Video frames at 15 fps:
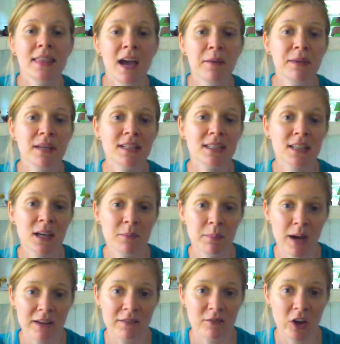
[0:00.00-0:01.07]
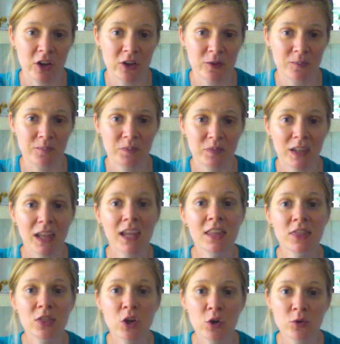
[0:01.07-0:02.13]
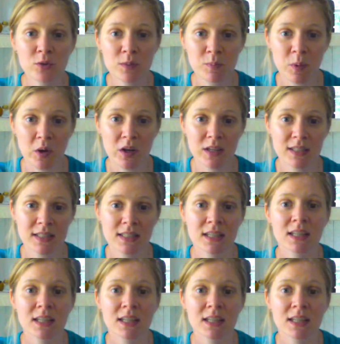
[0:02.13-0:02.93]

That means combined volume. In those books,